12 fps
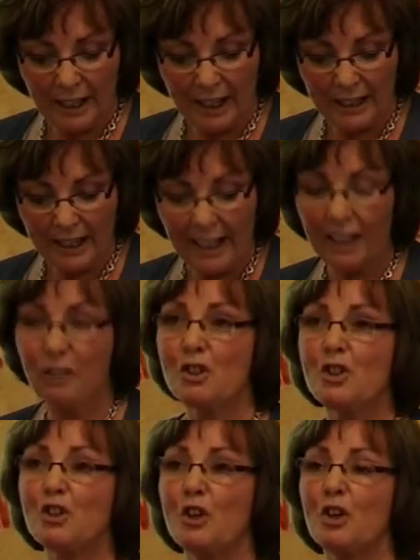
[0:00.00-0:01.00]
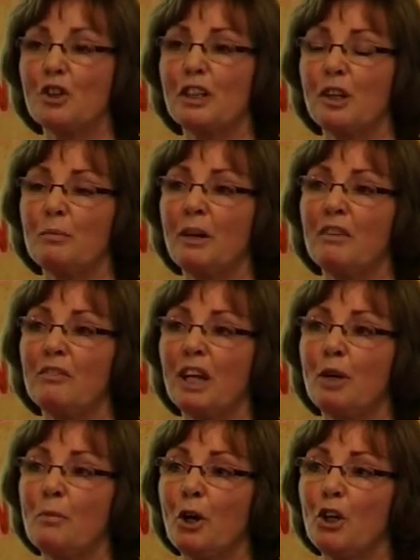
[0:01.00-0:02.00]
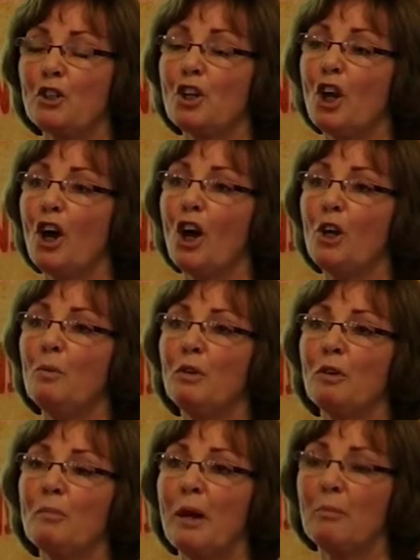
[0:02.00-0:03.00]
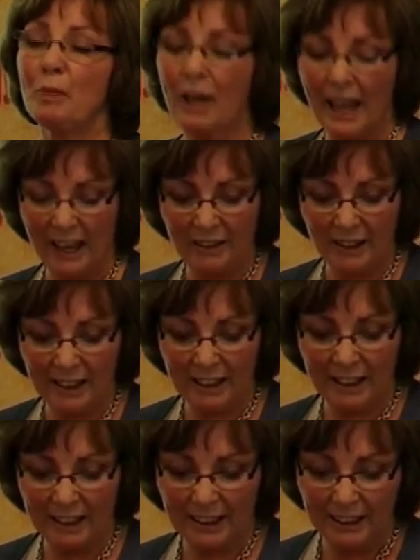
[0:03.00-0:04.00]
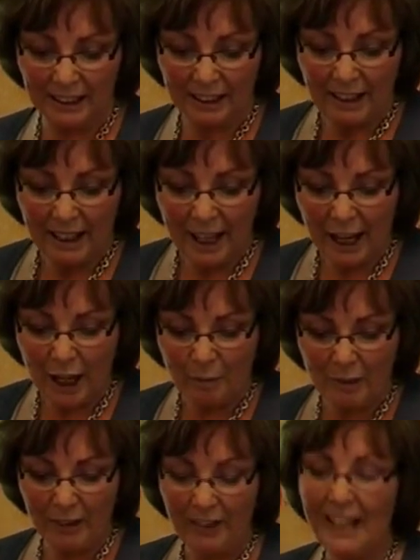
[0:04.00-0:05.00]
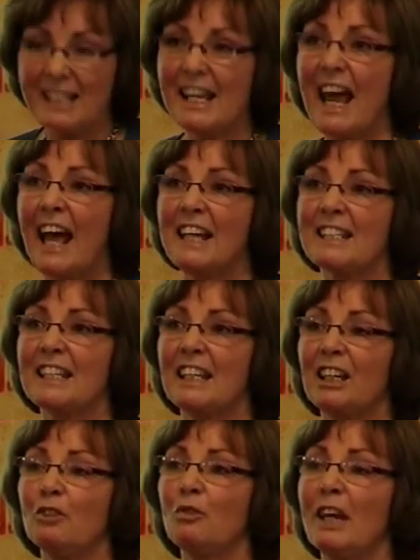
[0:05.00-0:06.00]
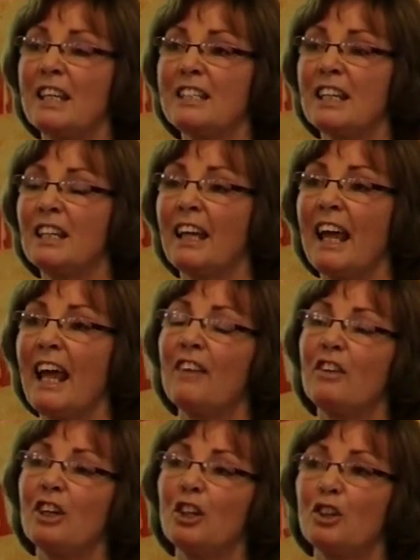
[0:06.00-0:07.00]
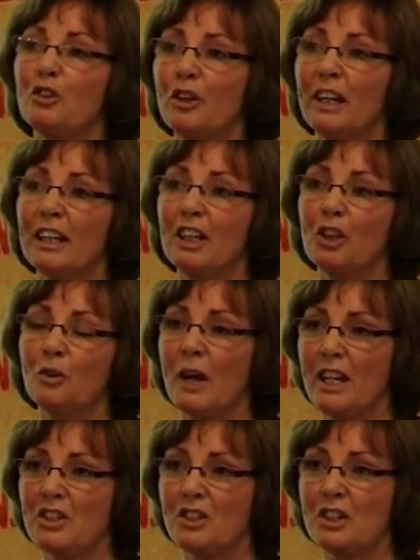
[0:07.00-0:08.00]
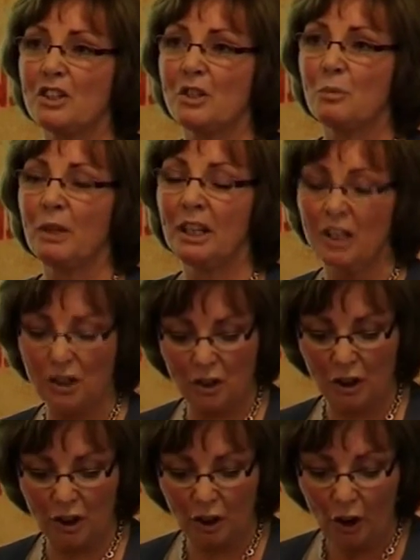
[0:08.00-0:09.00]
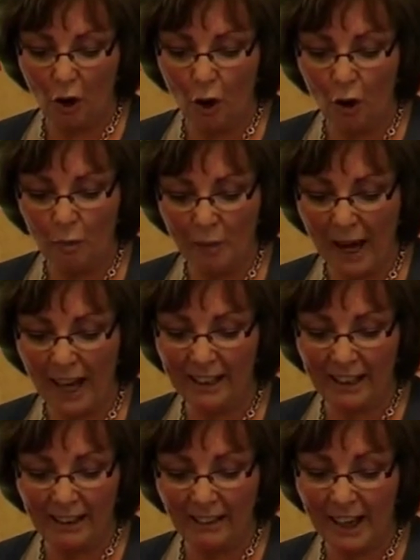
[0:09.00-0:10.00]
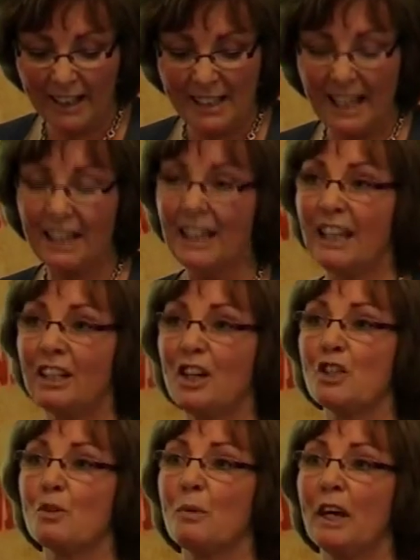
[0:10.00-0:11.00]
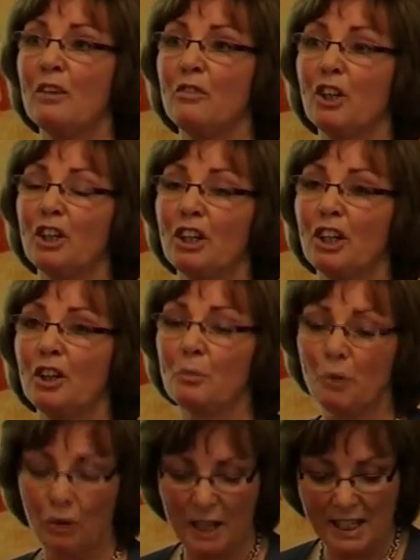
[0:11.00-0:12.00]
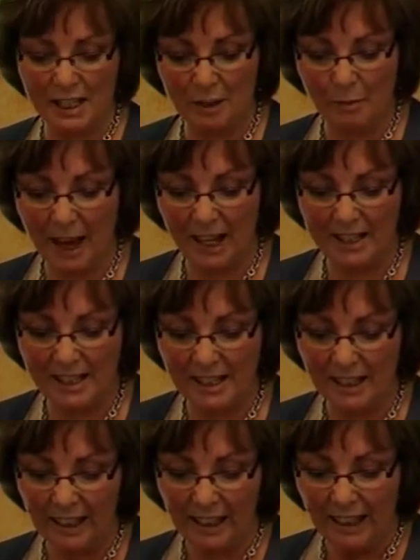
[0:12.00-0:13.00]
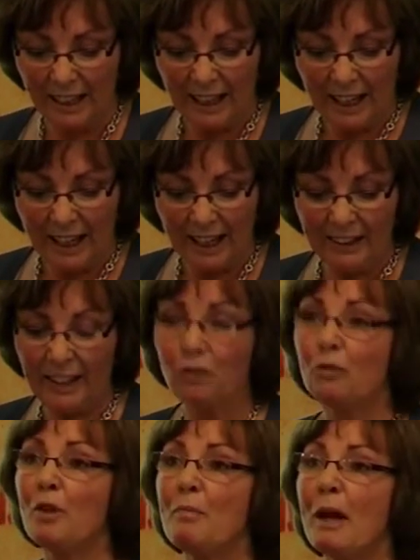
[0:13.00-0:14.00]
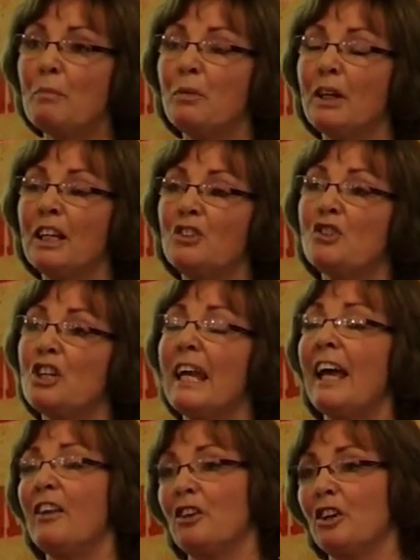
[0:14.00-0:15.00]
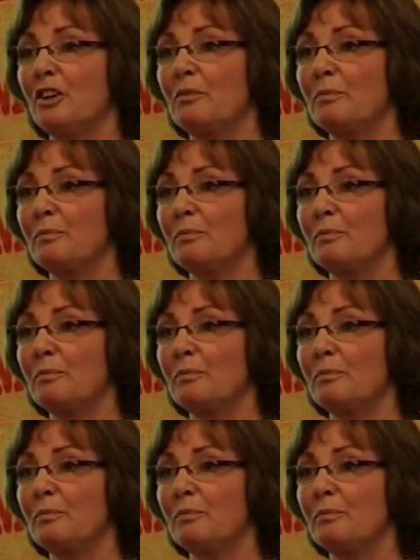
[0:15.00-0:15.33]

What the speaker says: And again, I've just talked there briefly about how we remember ethically. And that's asking and raising ethical, critical questions that we need to unpack that decade as a way of looking at our more recent past. And then remembering together,